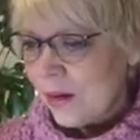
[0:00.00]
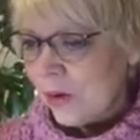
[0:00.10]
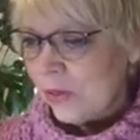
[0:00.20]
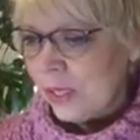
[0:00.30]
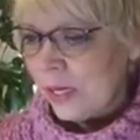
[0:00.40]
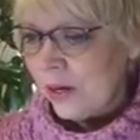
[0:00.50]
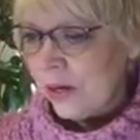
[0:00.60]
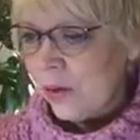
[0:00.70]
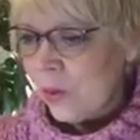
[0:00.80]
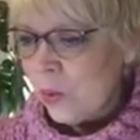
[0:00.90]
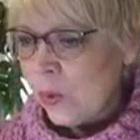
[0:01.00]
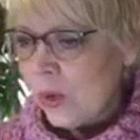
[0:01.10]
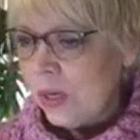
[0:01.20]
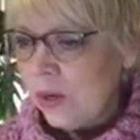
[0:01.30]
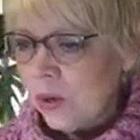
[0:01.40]
Only carried
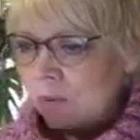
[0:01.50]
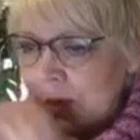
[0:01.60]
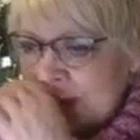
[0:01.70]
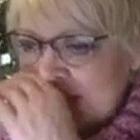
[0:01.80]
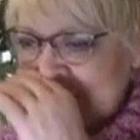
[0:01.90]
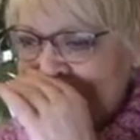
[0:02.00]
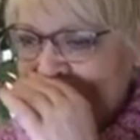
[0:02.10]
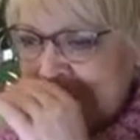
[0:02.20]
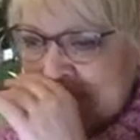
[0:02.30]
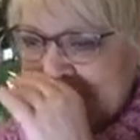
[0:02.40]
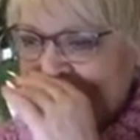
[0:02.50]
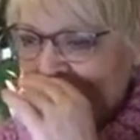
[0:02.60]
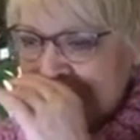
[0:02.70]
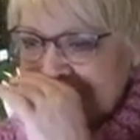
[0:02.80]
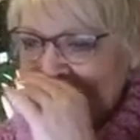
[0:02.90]
one over into this year, and of
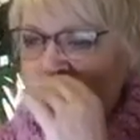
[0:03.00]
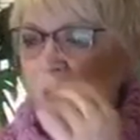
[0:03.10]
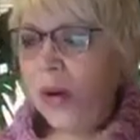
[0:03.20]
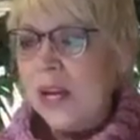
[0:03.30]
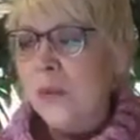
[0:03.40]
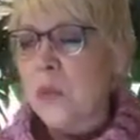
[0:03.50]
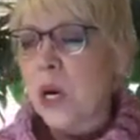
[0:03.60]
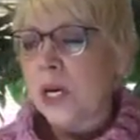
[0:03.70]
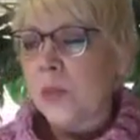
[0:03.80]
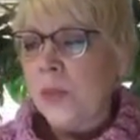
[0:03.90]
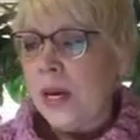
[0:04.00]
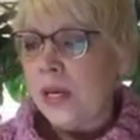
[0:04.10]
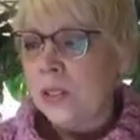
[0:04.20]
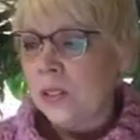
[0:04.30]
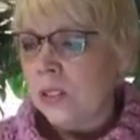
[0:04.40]
course it's a granny market
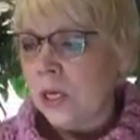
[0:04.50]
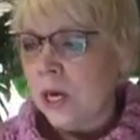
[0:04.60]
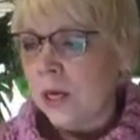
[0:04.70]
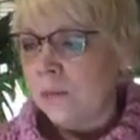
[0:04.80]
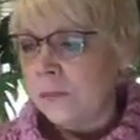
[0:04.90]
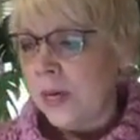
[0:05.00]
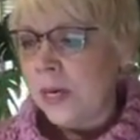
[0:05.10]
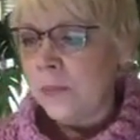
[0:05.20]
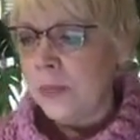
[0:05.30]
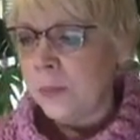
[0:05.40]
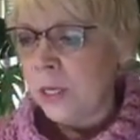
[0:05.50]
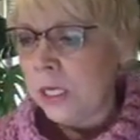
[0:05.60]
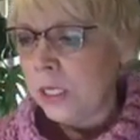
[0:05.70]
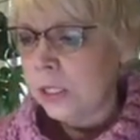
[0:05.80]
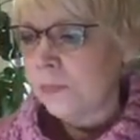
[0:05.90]
bag. Good job, Mad Mimi.